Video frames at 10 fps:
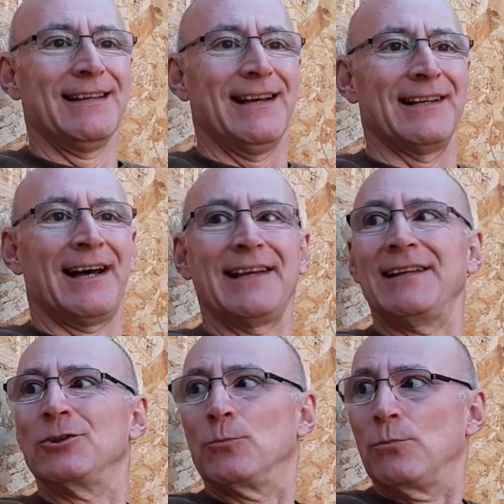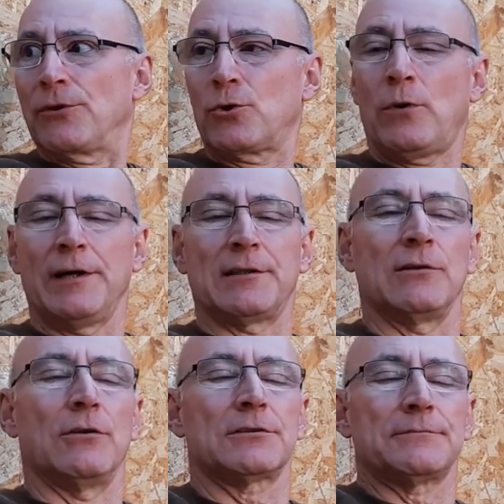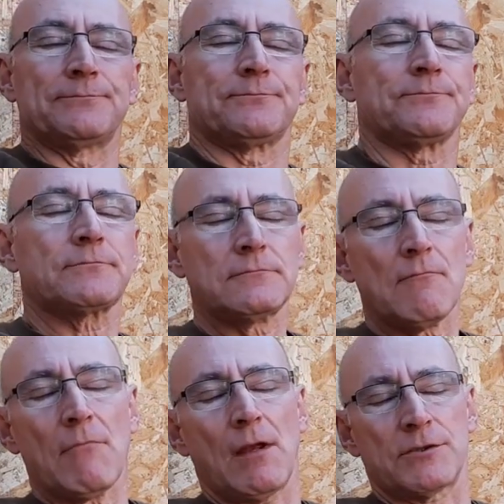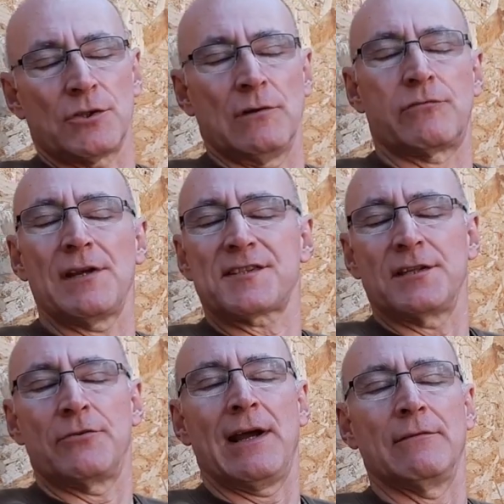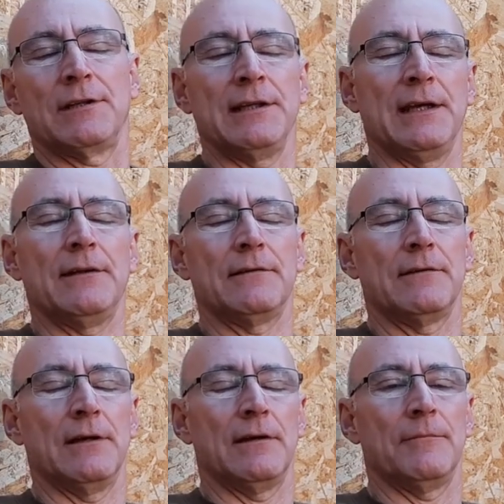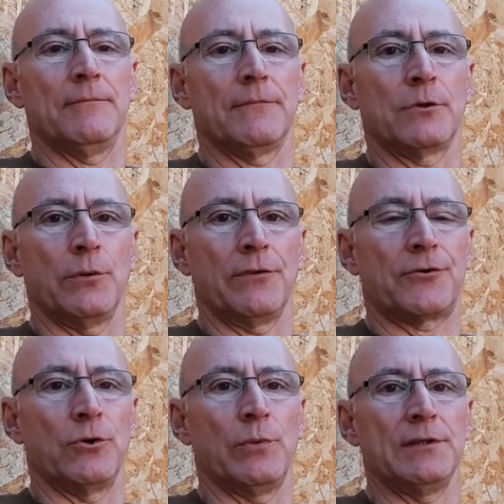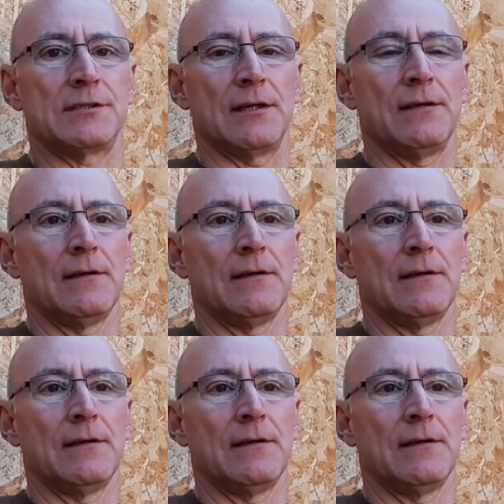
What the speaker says: and I end up with quite a lot sort of resting around here going through winter,